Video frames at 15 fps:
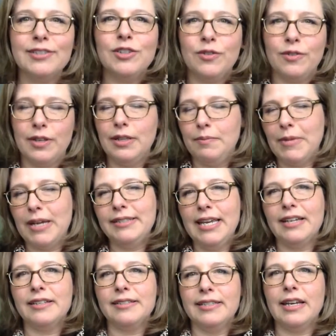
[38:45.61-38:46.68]
They might
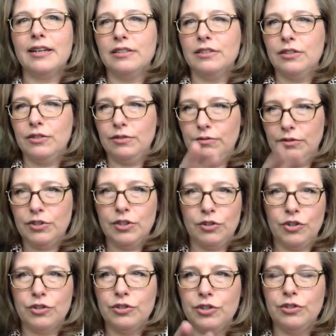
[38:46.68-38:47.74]
take a second
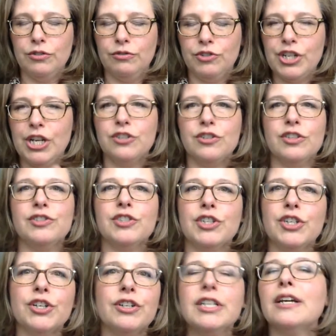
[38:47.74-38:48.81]
to change the
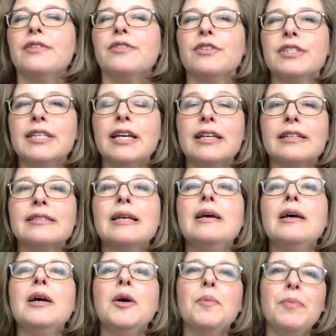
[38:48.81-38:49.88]
security on their settings,
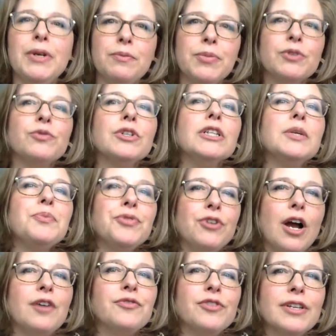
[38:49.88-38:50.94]
but really
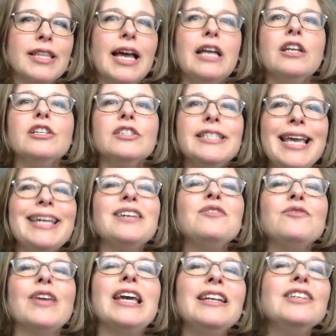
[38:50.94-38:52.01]
proffering that, take
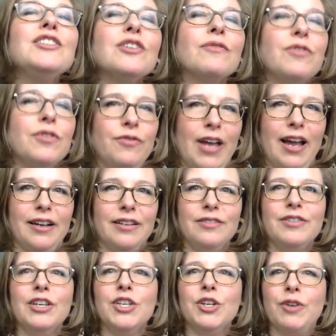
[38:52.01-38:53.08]
advantage of the fact
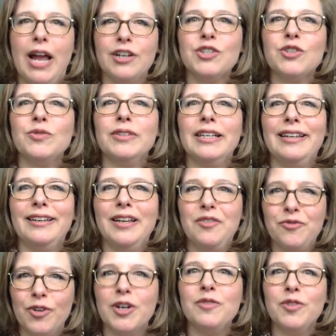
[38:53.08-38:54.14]
that you're actually in
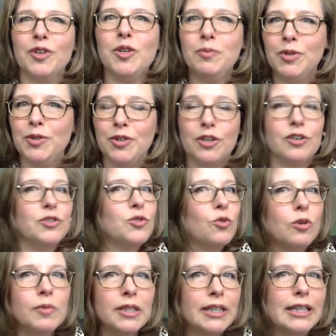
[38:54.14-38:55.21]
front of a computer. Because
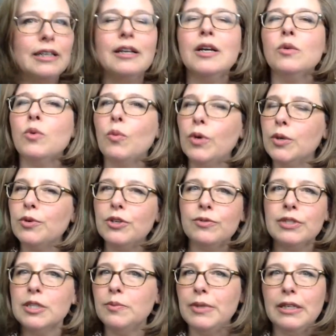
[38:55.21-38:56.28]
normally, when we were
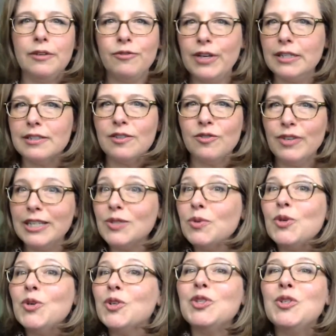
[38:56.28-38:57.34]
used to be face to face, we
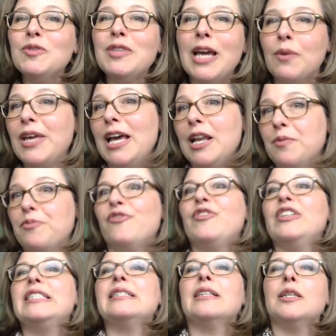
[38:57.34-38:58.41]
couldn't do that. We had to
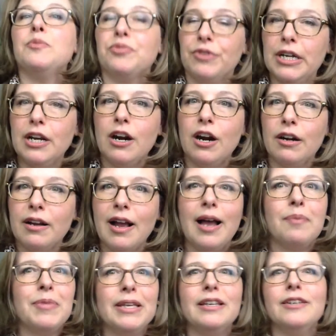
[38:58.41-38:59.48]
physically bring hard
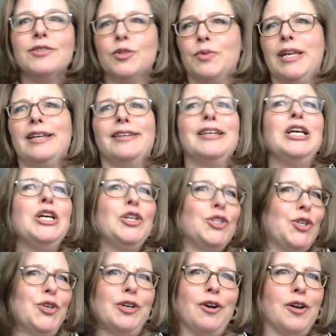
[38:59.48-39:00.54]
copies, or we had to
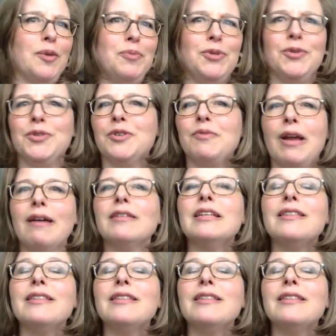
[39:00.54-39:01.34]
turn our computer around.